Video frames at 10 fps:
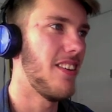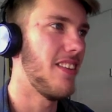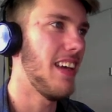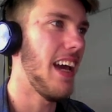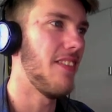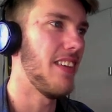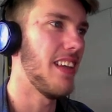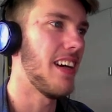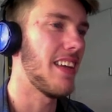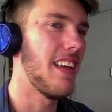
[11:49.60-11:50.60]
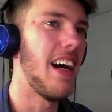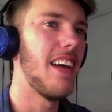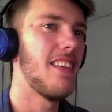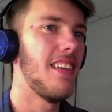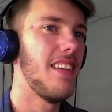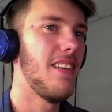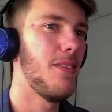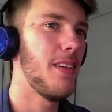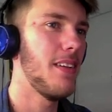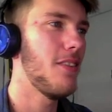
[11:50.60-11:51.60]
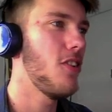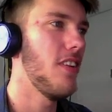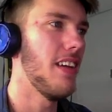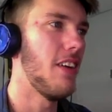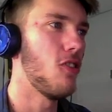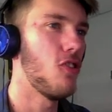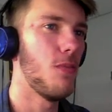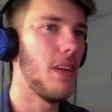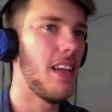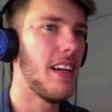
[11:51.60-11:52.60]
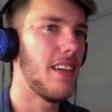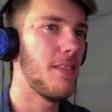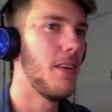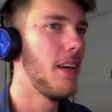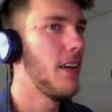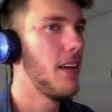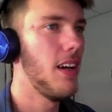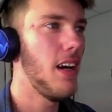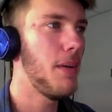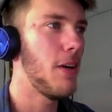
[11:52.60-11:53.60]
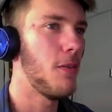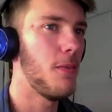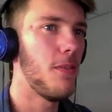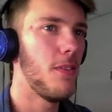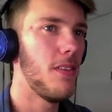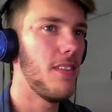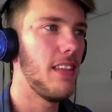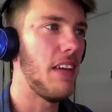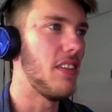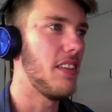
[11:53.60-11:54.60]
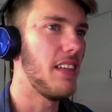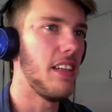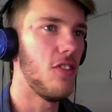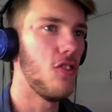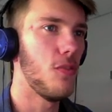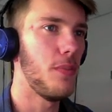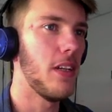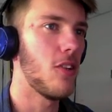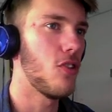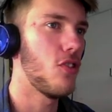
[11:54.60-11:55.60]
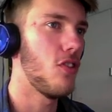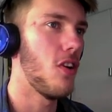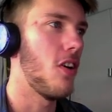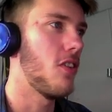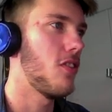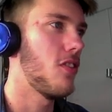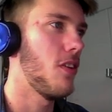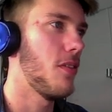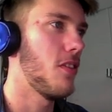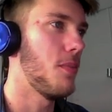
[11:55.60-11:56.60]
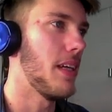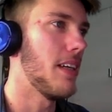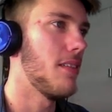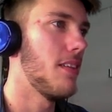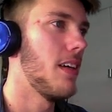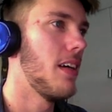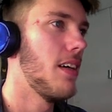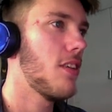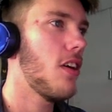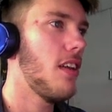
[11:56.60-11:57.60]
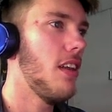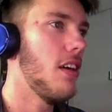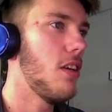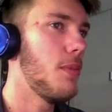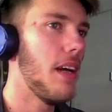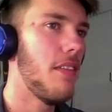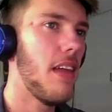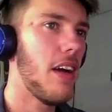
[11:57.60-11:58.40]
as heavy like that. We turn down to something like about 17 should be a good start. So it's got a little bit of that